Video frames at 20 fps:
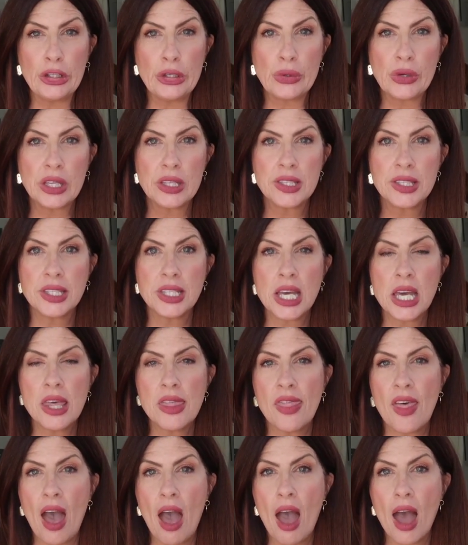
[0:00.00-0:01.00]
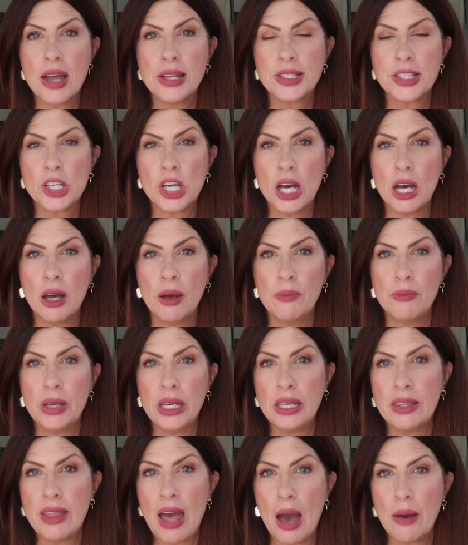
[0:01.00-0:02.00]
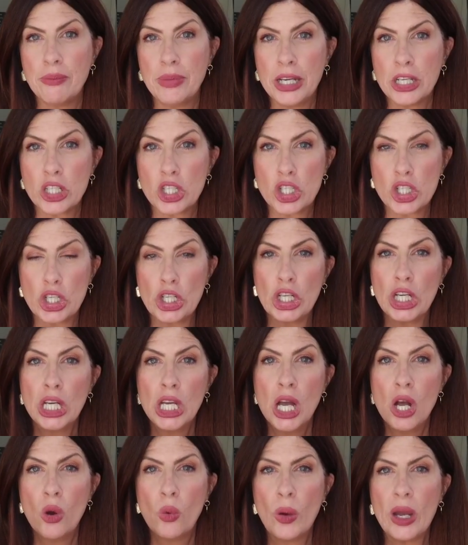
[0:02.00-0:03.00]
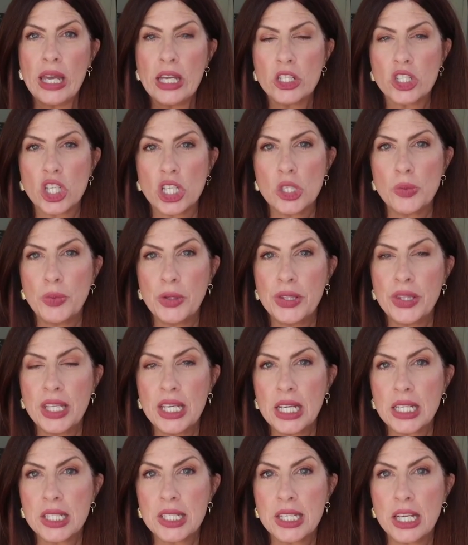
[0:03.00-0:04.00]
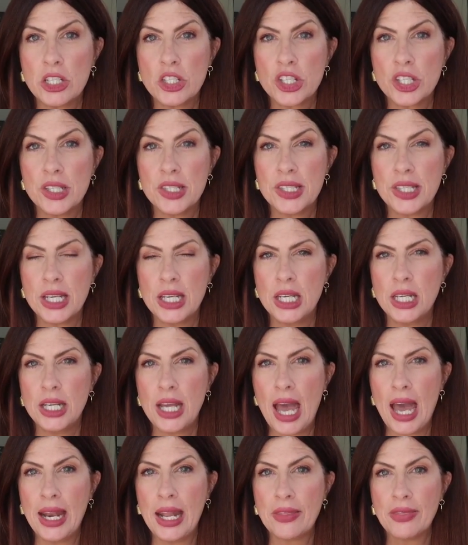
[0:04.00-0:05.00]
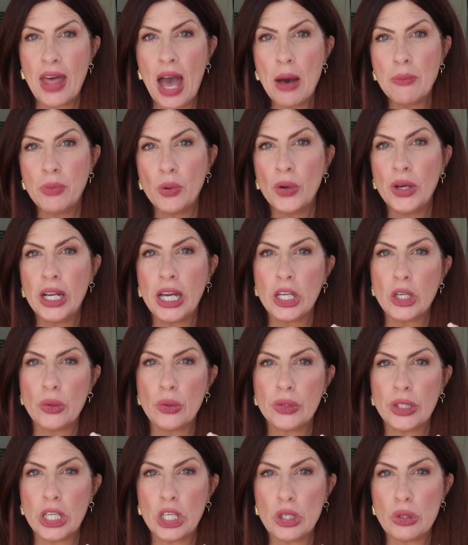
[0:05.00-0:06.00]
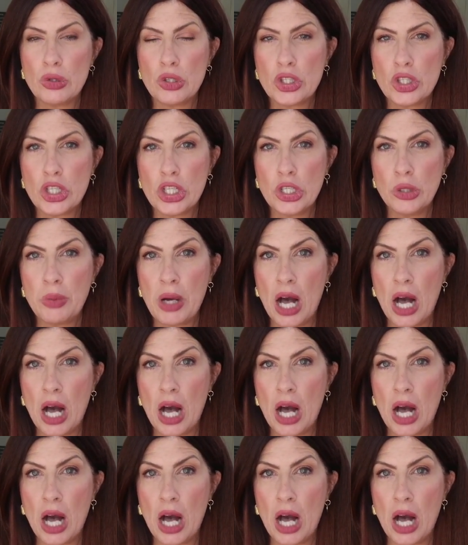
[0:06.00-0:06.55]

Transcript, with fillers: You can see that in that picture, we had just put the extensions in, and at that point, I only used two